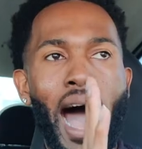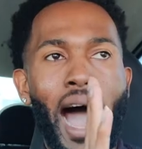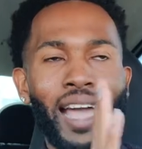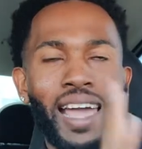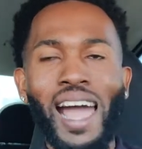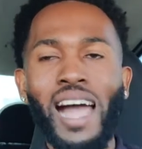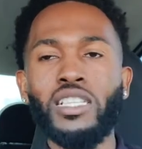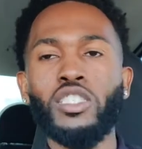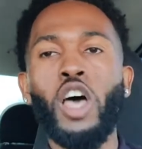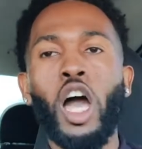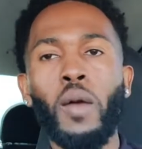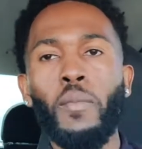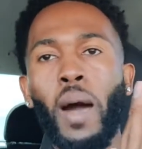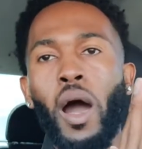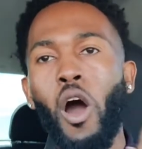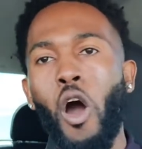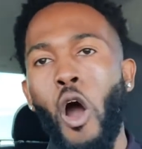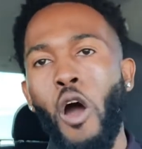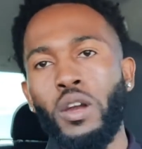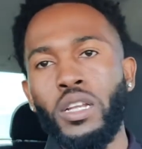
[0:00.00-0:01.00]
I got to talk
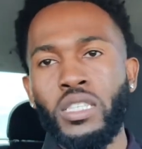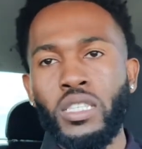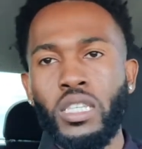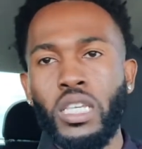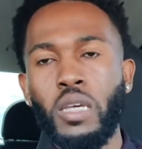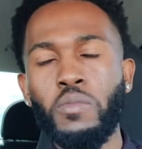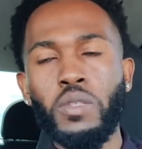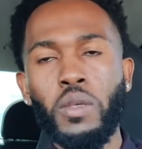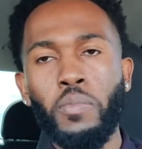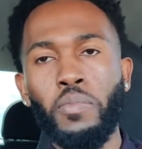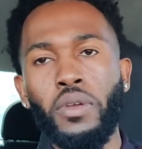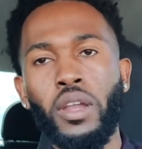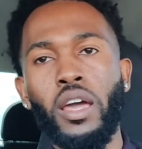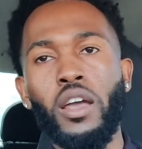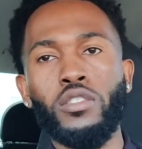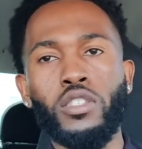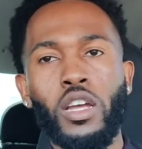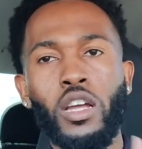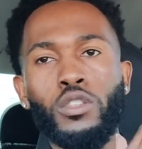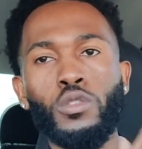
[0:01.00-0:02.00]
about all the teams and
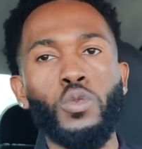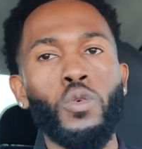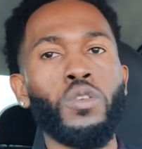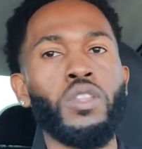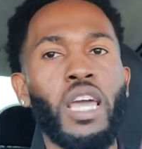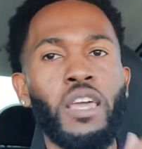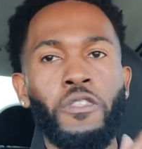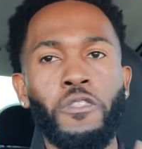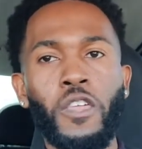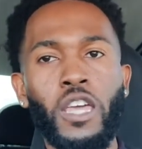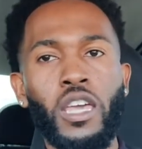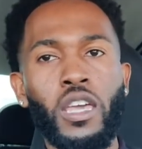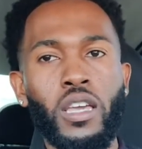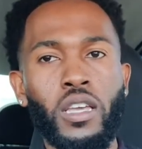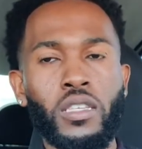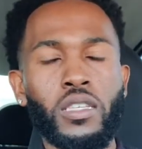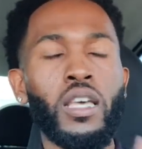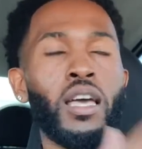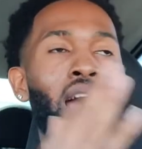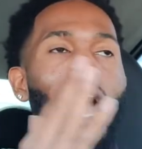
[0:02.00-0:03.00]
players that are doing their
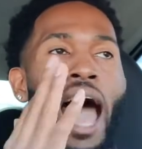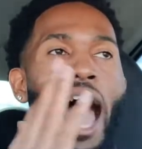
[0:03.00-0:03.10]
things.